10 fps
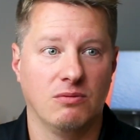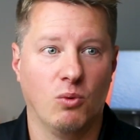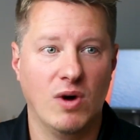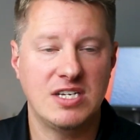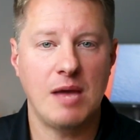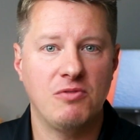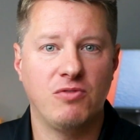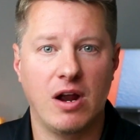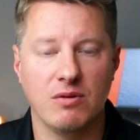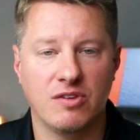What of
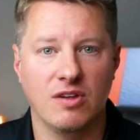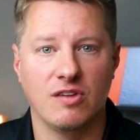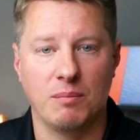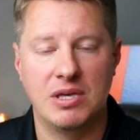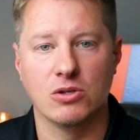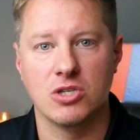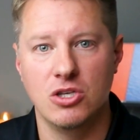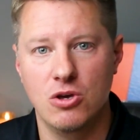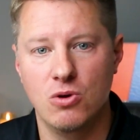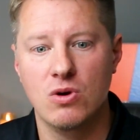fragrances appeal to
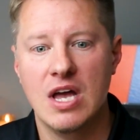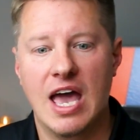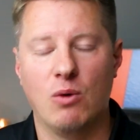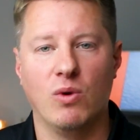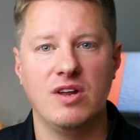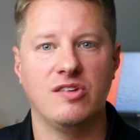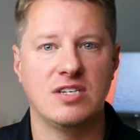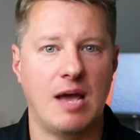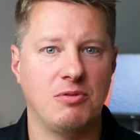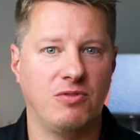you and what is the
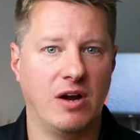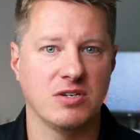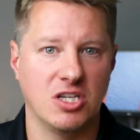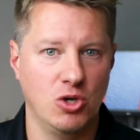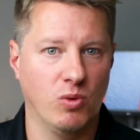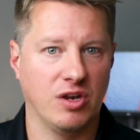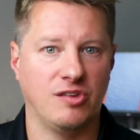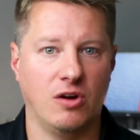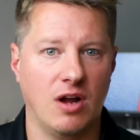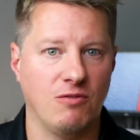type of fragrance that you want to
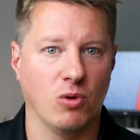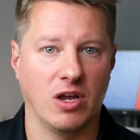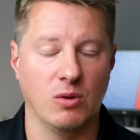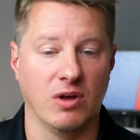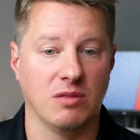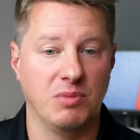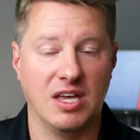start off working with?